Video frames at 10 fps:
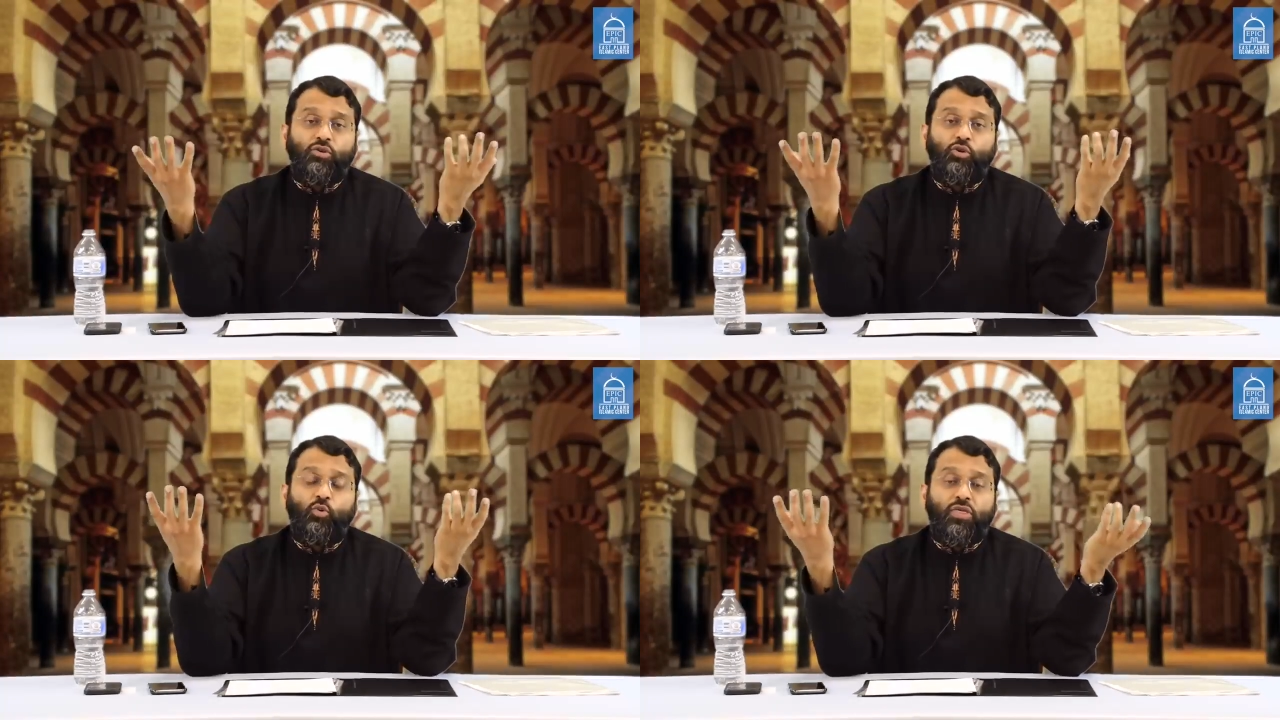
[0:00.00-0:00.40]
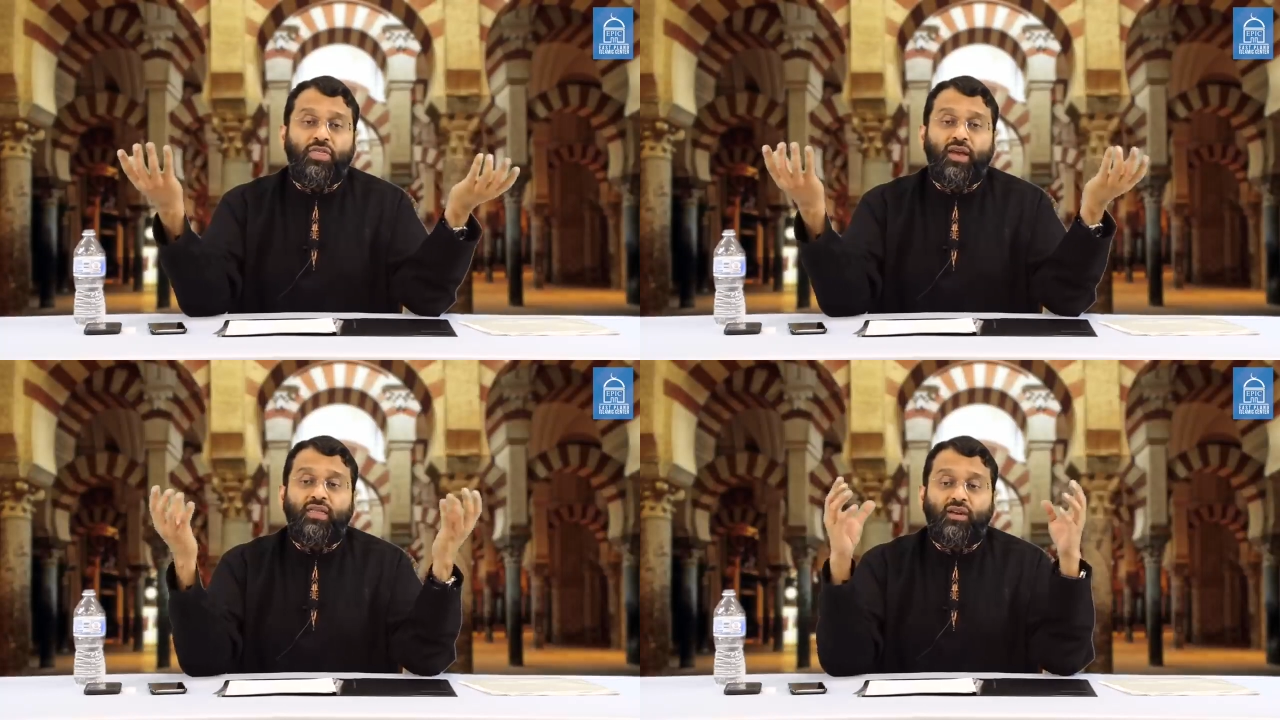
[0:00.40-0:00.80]
you would
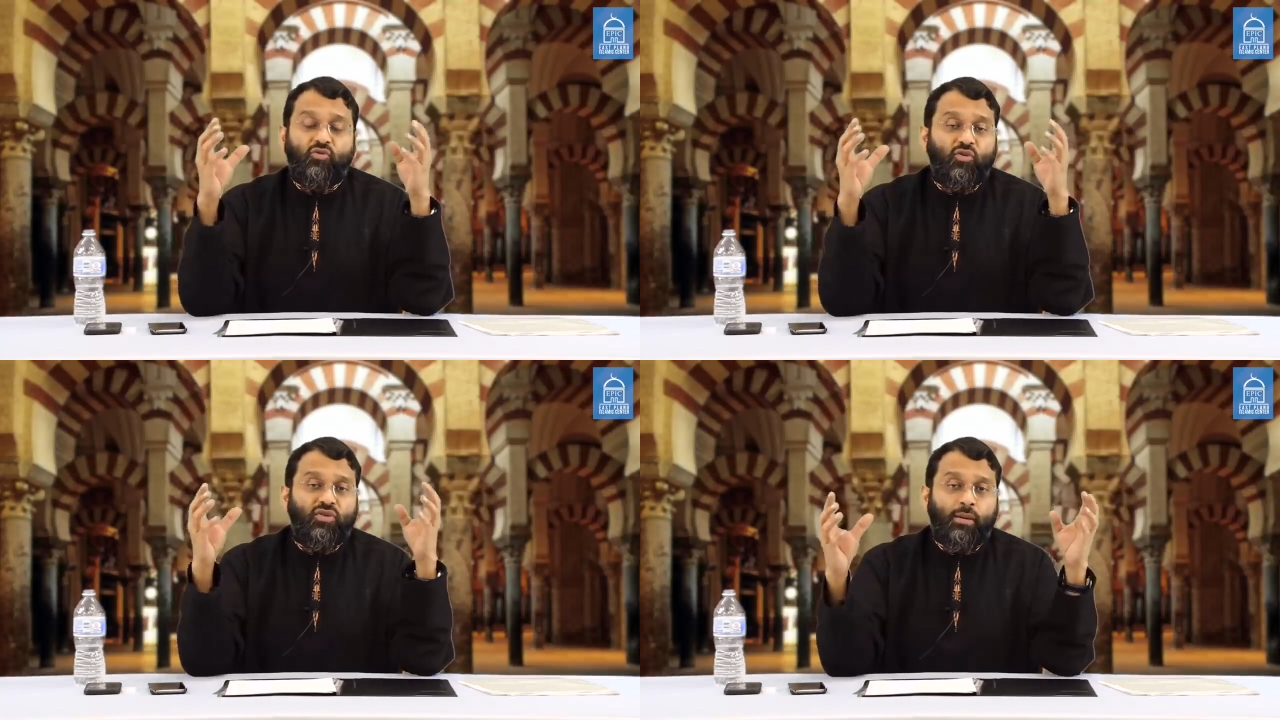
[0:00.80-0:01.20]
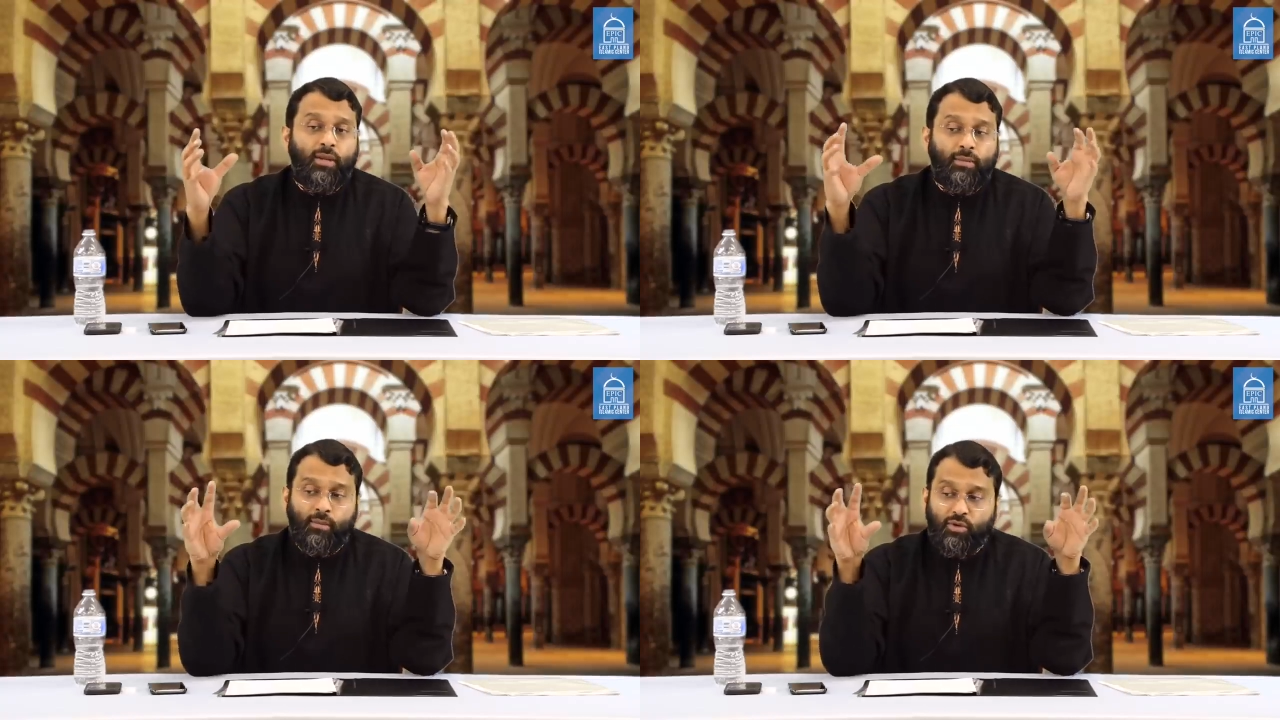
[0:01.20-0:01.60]
think that for
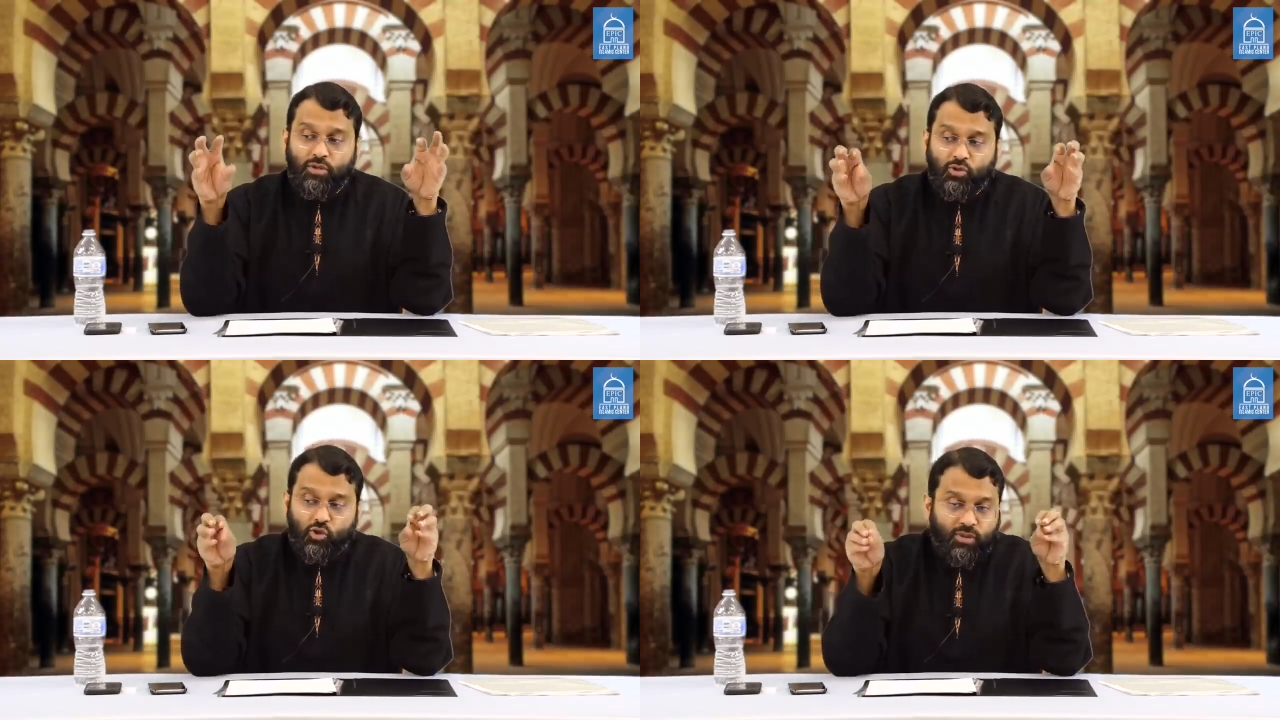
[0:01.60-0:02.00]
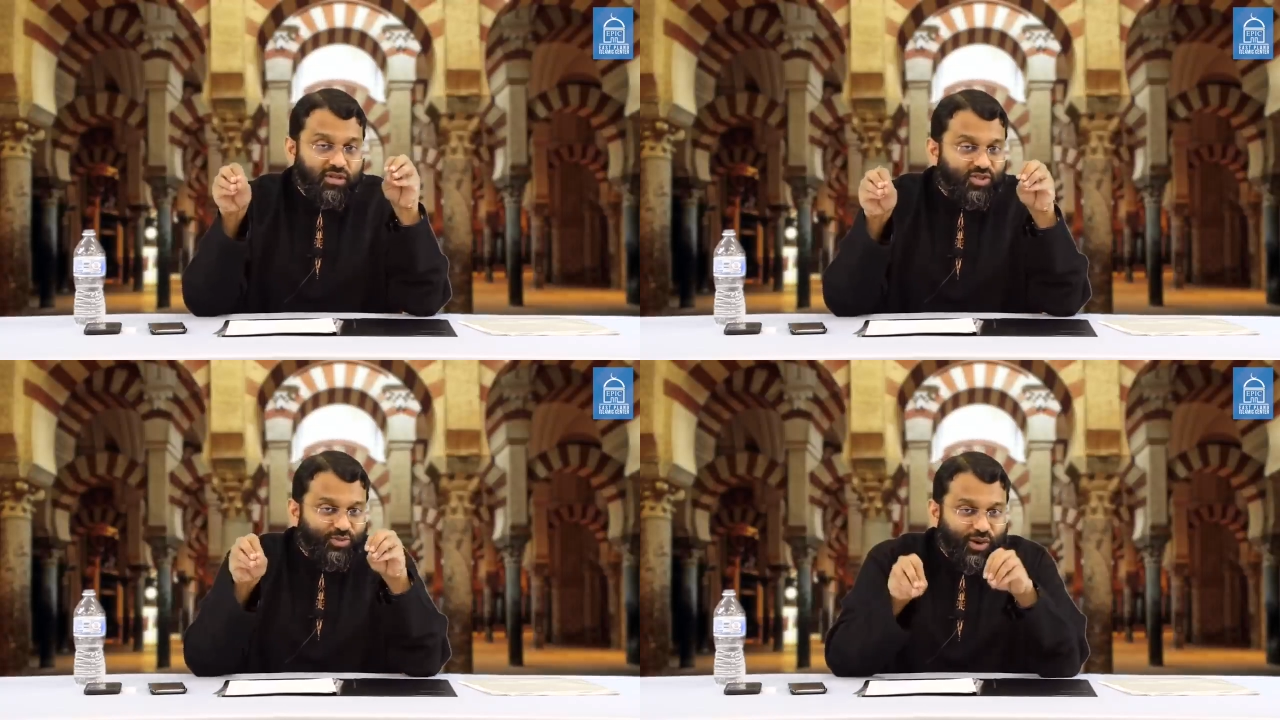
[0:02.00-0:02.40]
family members it should be
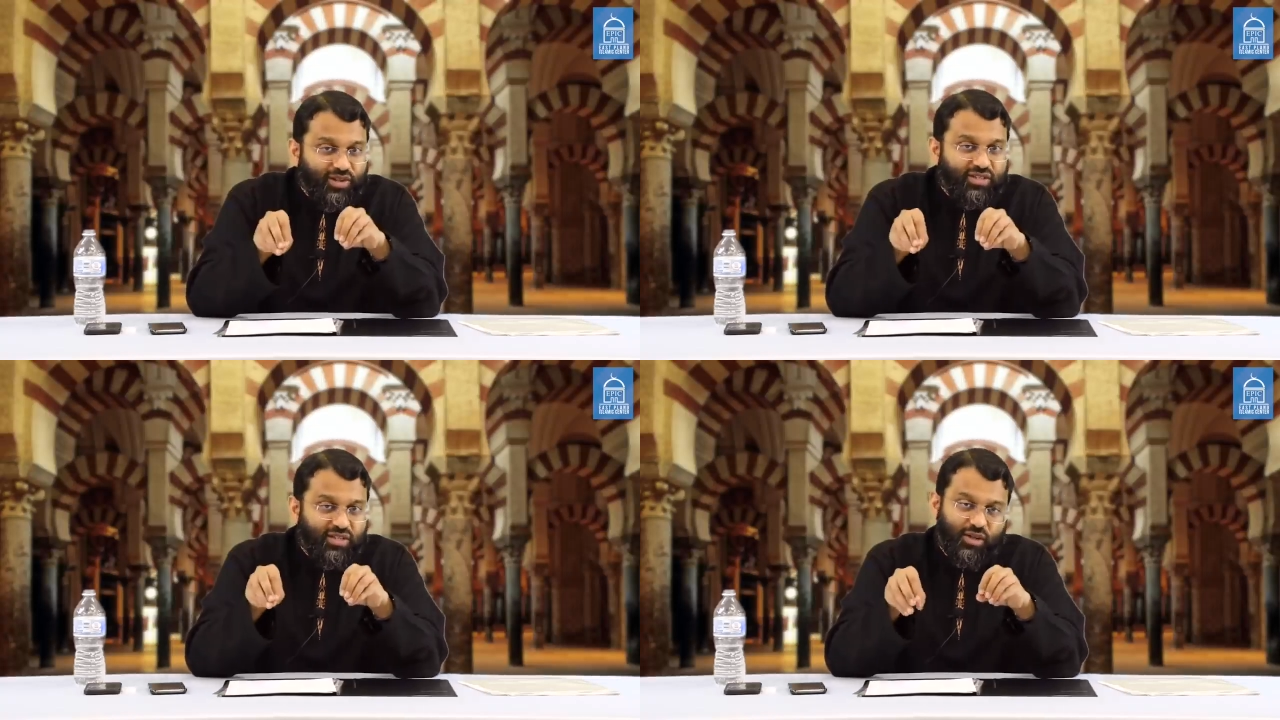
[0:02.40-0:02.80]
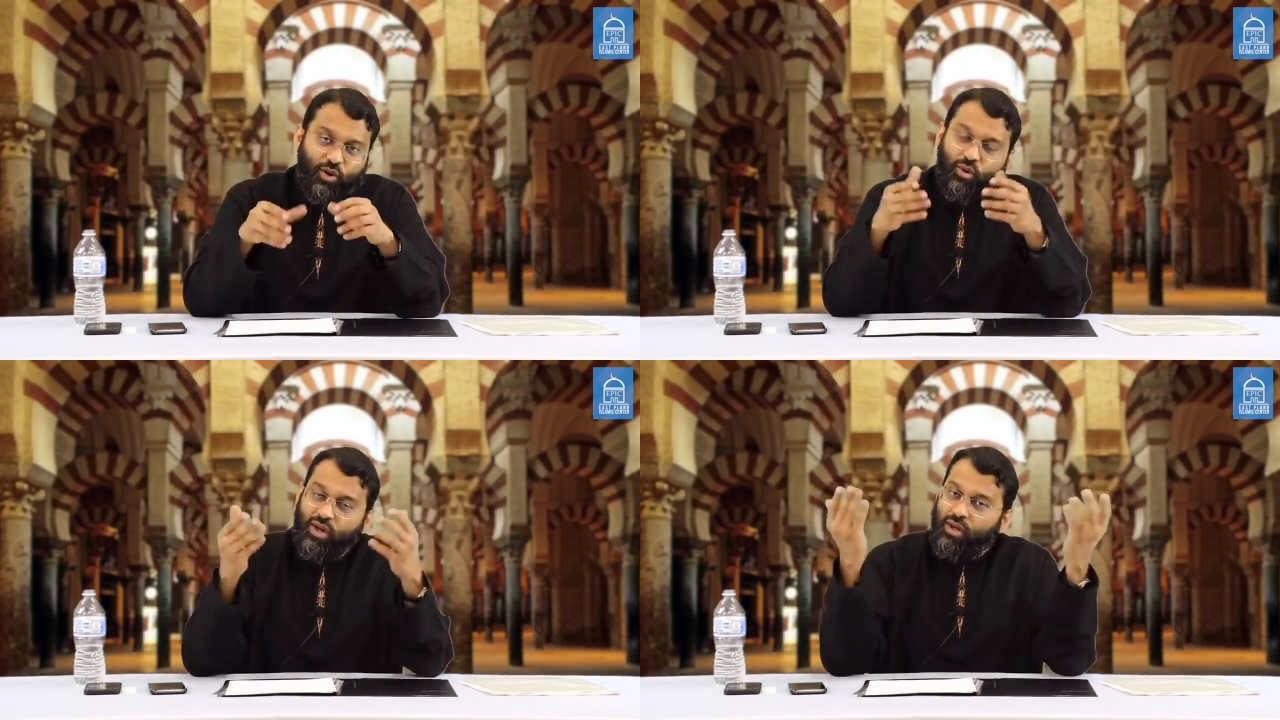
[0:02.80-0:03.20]
the smallest
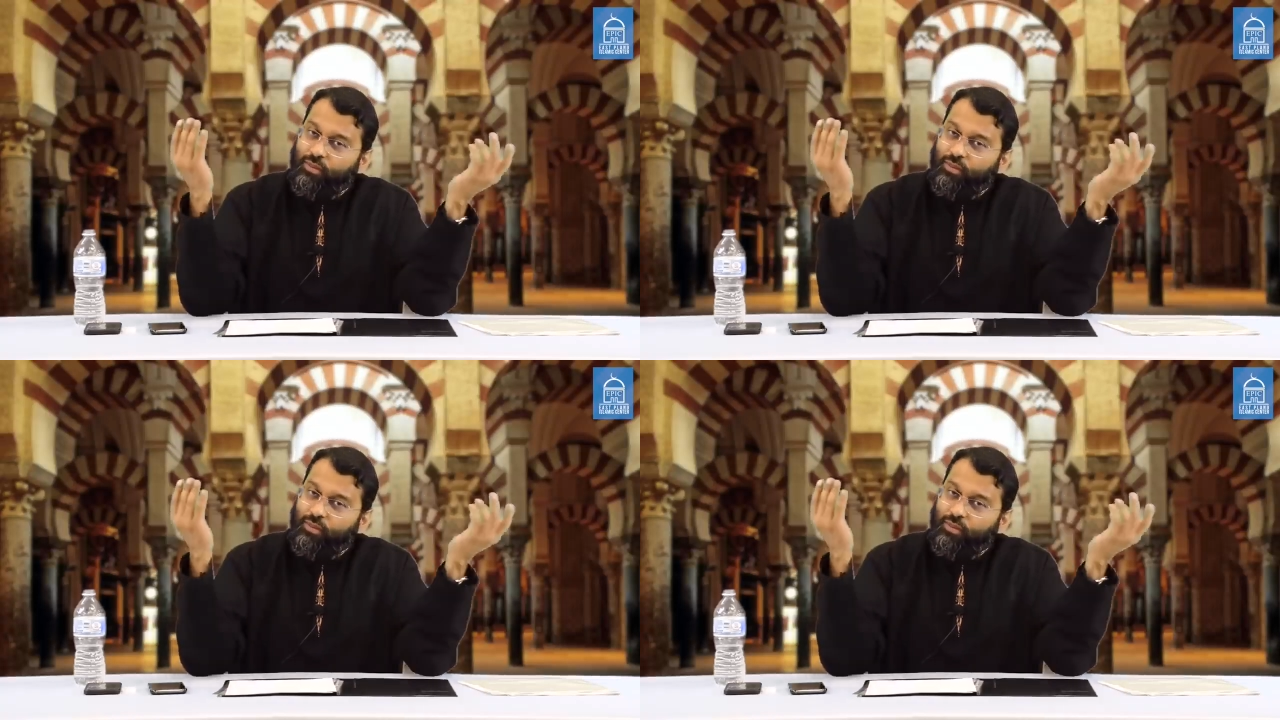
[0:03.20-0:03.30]
ego,